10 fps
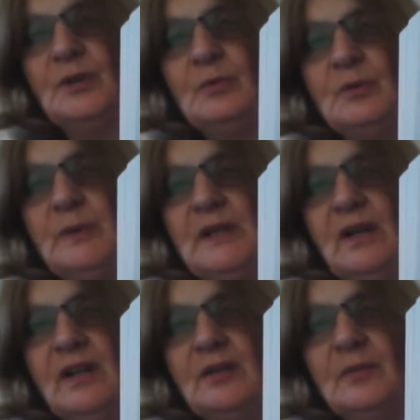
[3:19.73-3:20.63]
it would be
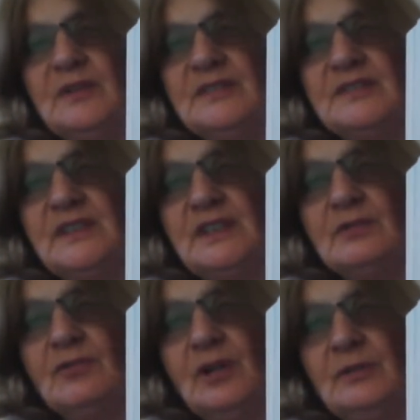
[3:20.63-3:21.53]
like when the seed
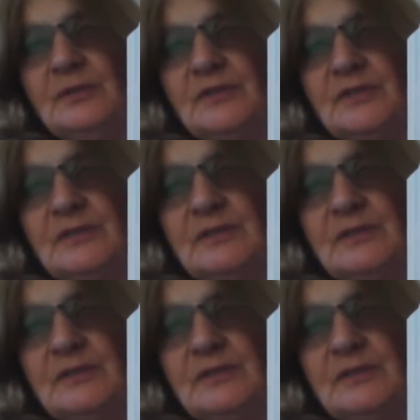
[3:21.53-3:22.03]
grows.